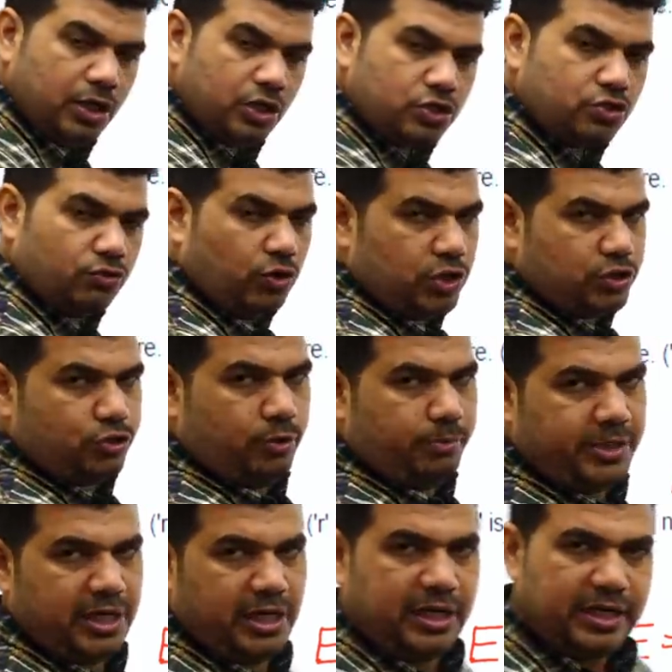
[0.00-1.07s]
so what should
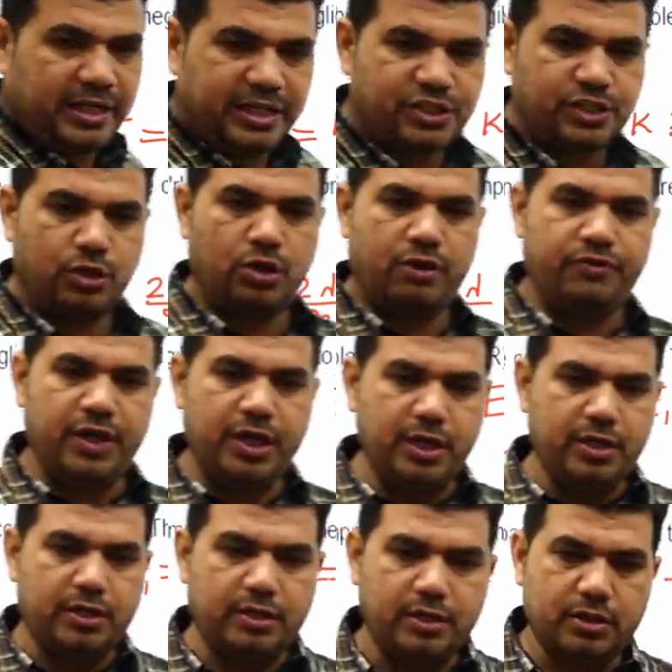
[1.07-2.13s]
be the direction of
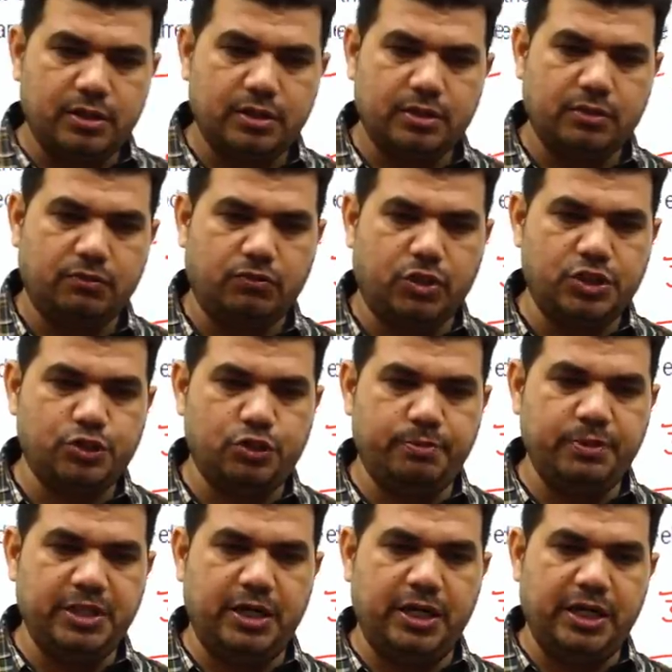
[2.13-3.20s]
it? What should
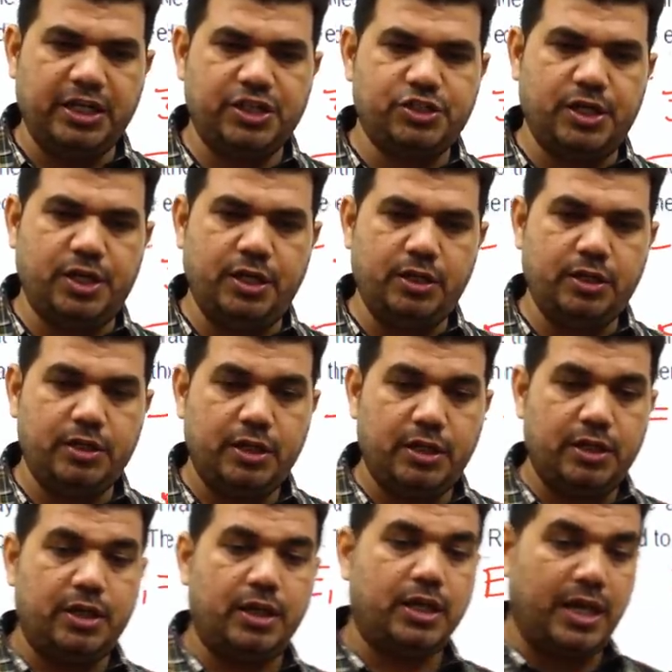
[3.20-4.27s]
be the direction?
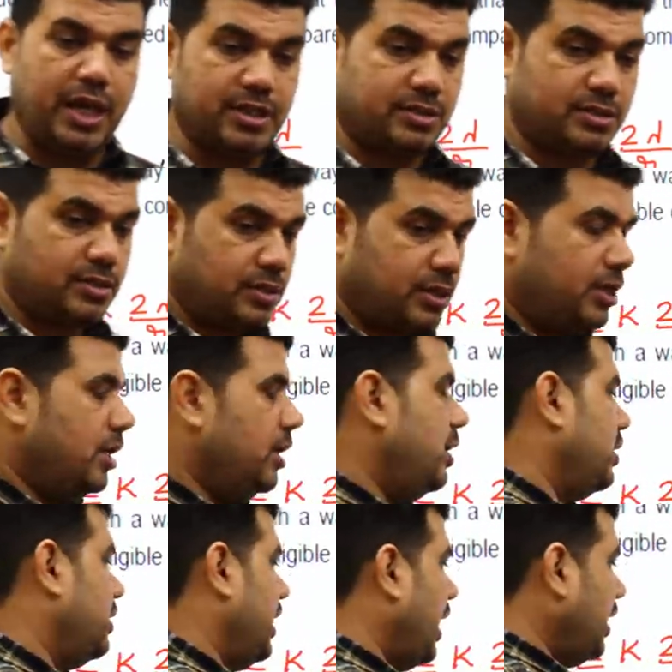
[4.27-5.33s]
Yes,
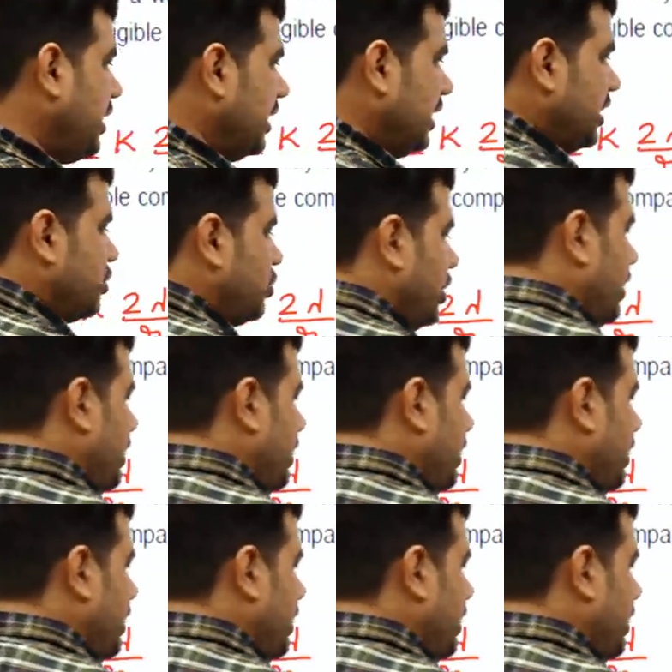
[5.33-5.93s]
that direction